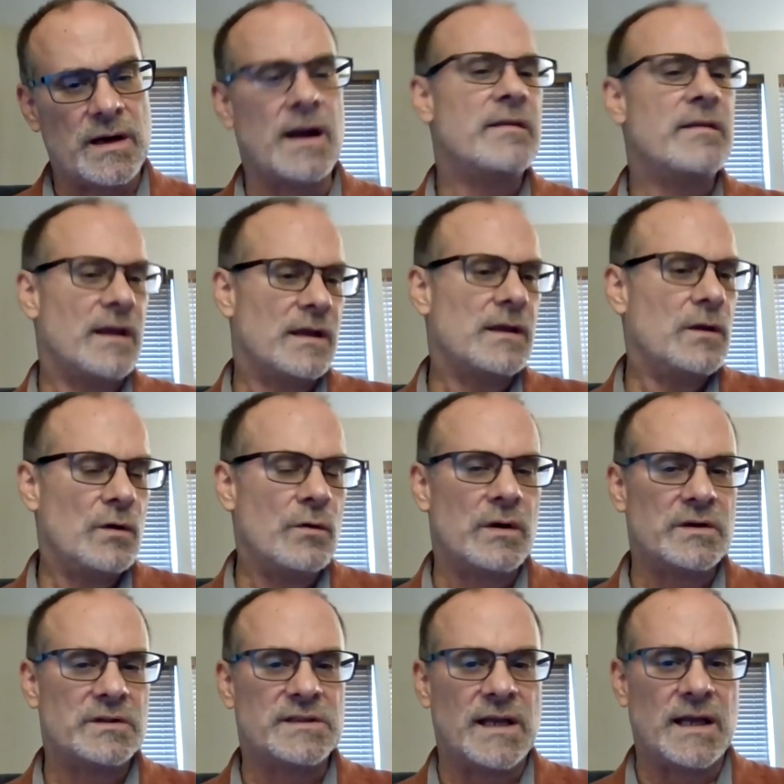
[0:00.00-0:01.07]
And I think you
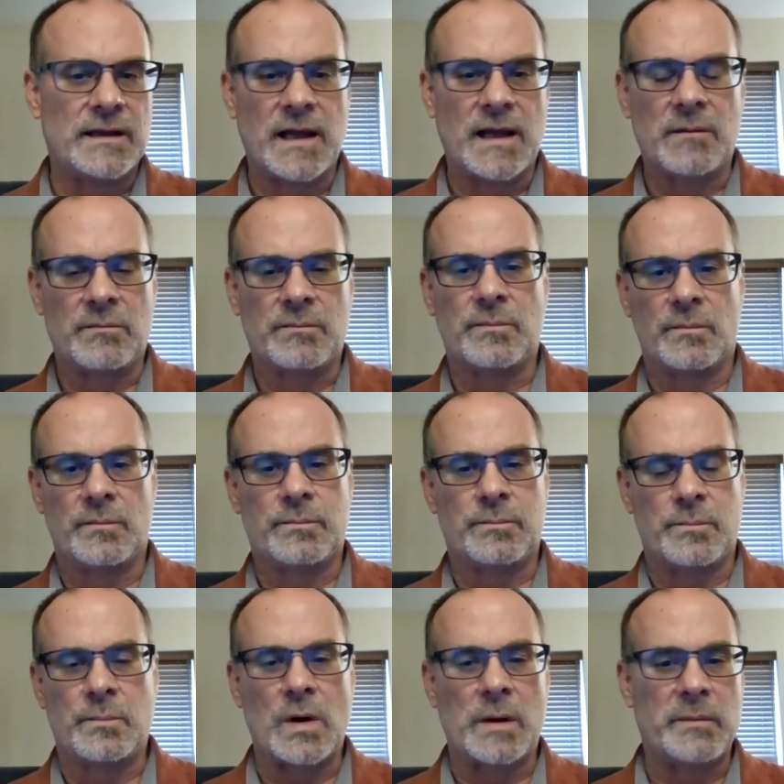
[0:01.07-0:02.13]
understand that
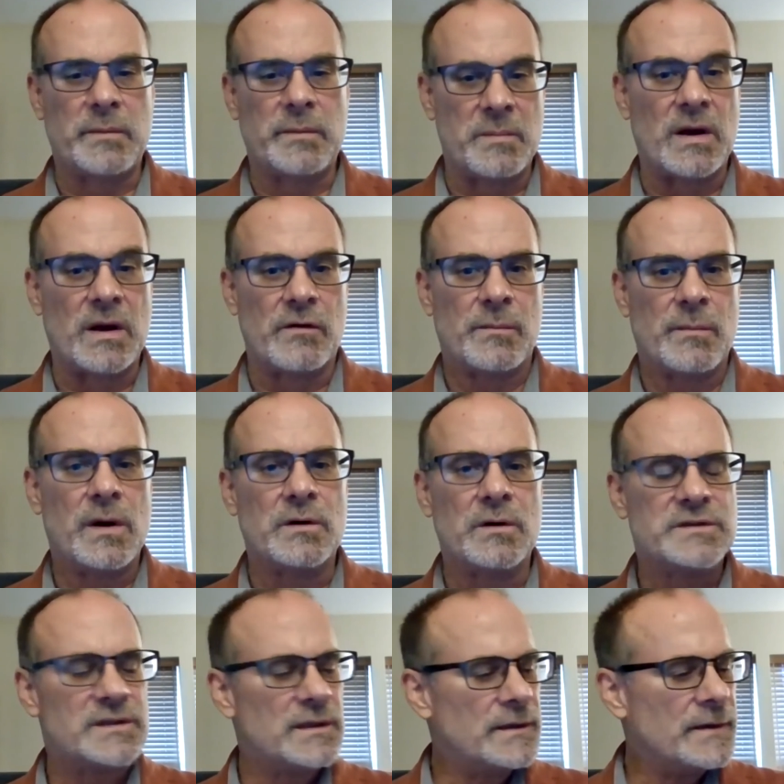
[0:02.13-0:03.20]
probably better than most.